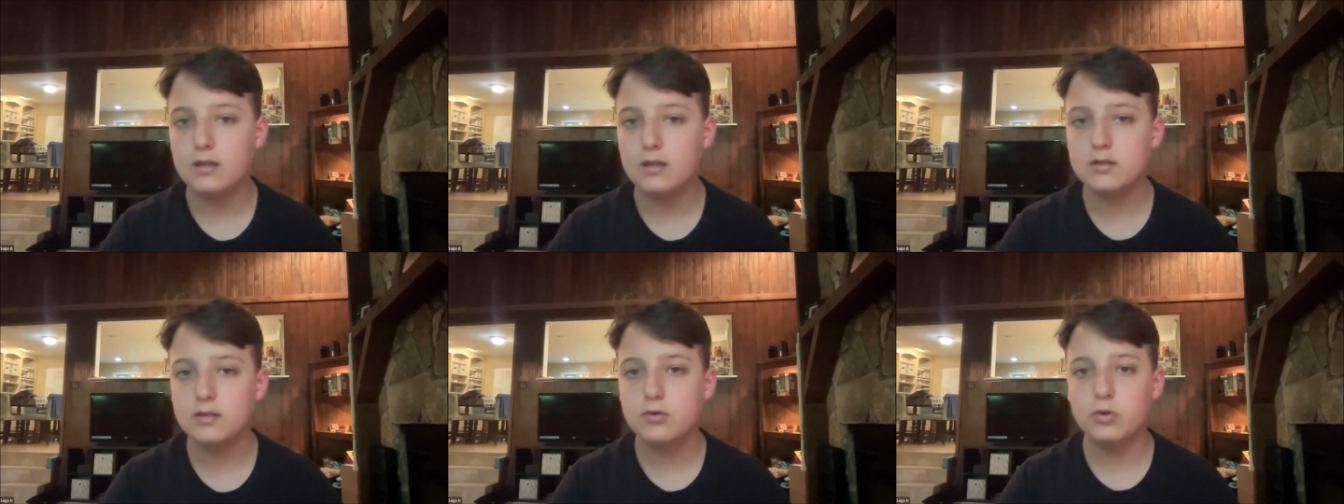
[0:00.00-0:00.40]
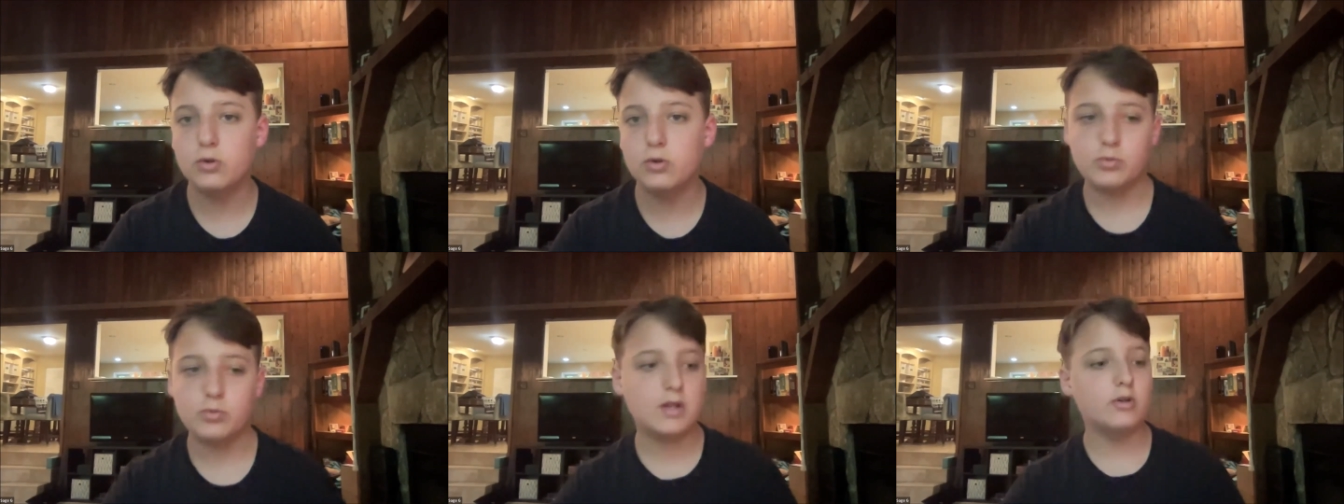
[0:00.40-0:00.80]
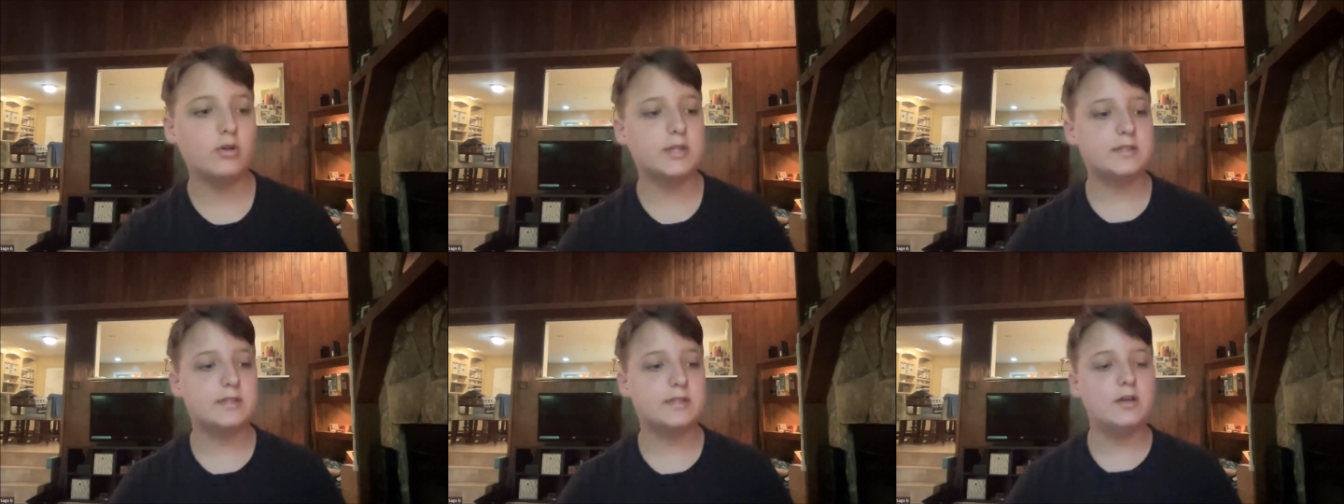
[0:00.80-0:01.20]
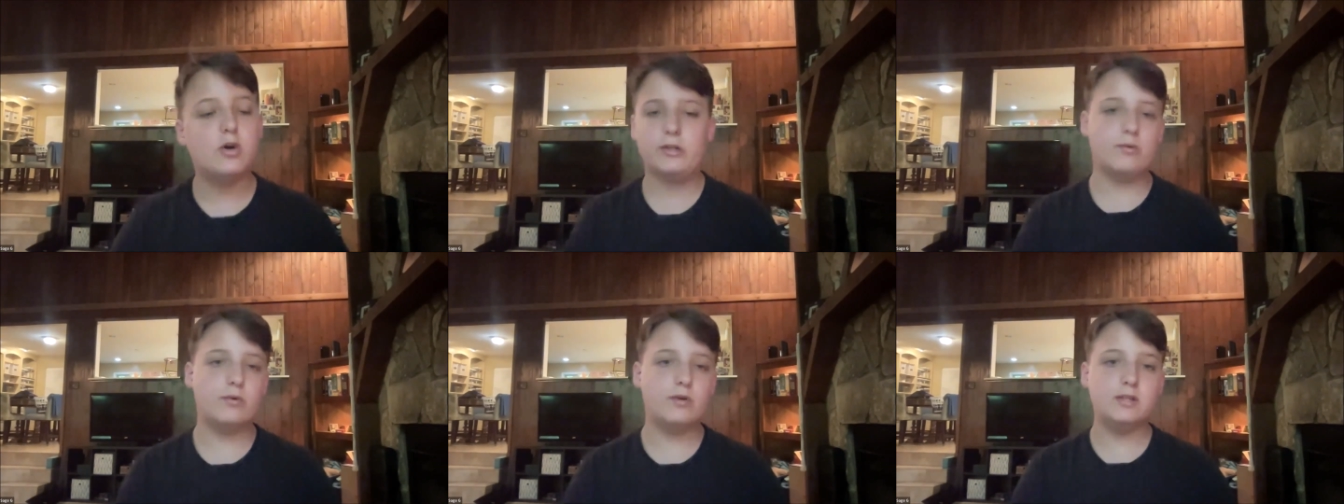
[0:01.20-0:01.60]
And, of course, we know
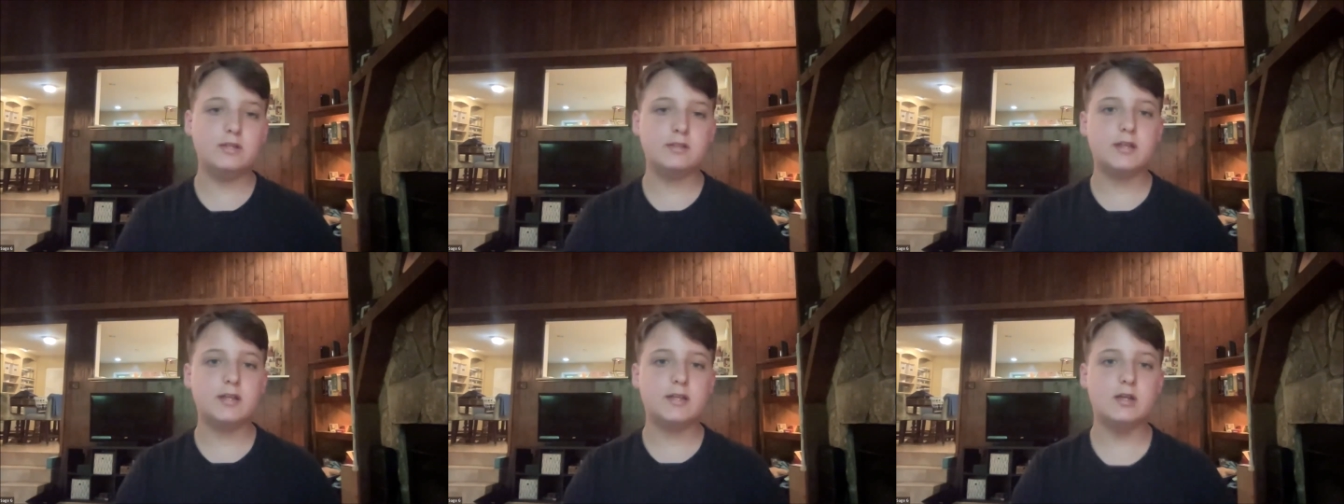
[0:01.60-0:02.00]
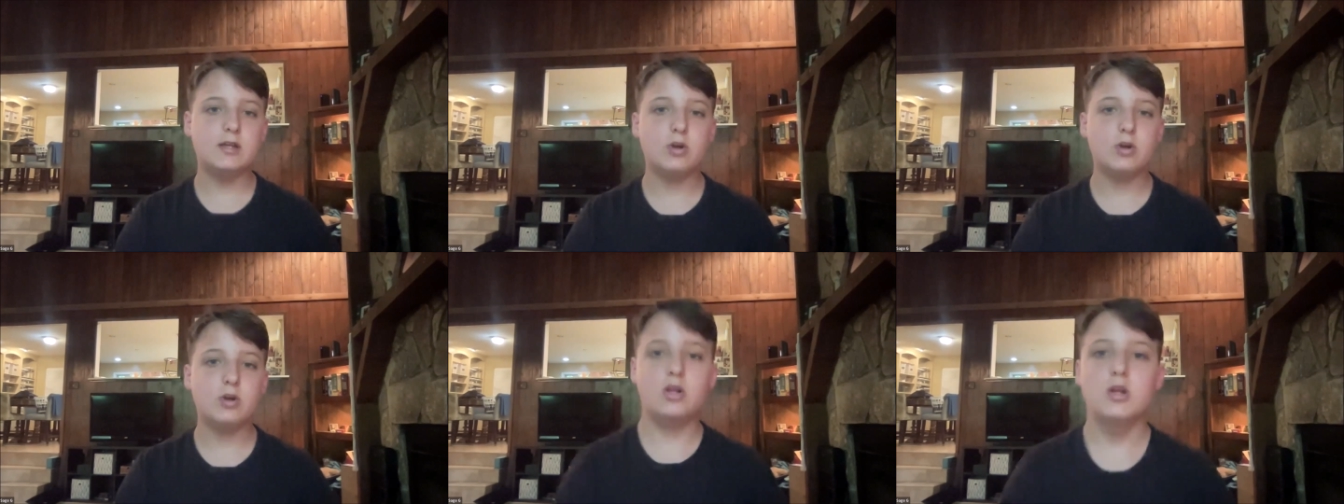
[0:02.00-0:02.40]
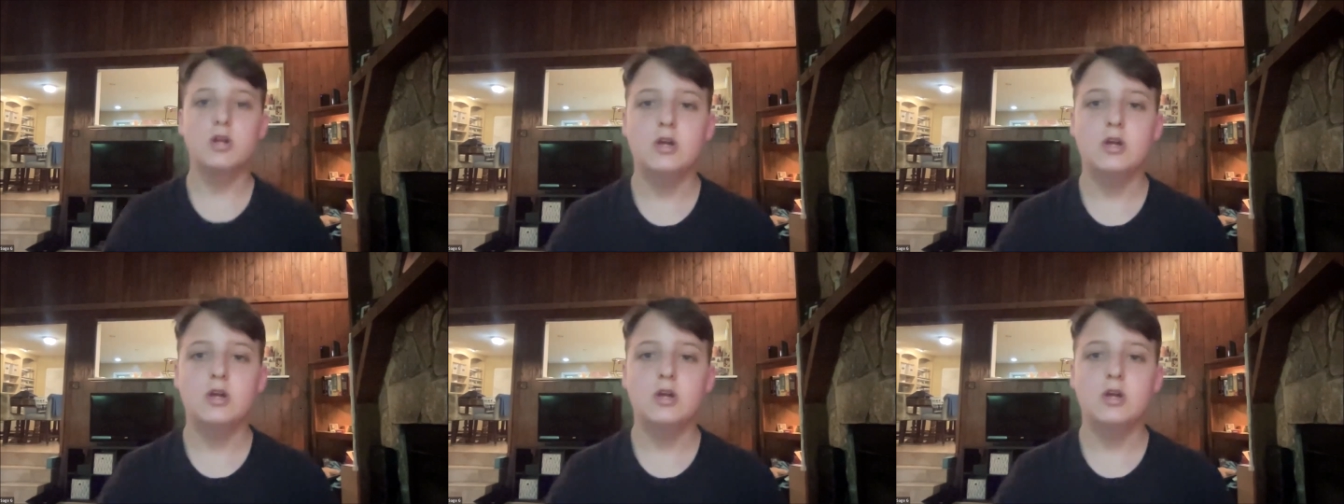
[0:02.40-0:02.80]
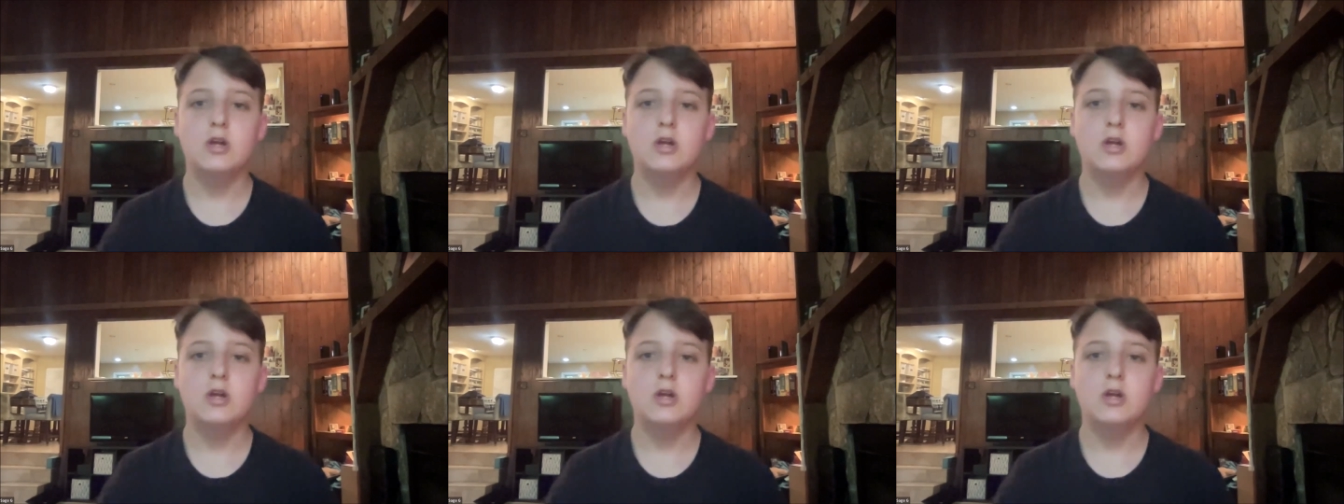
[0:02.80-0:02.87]
that the only reason that they were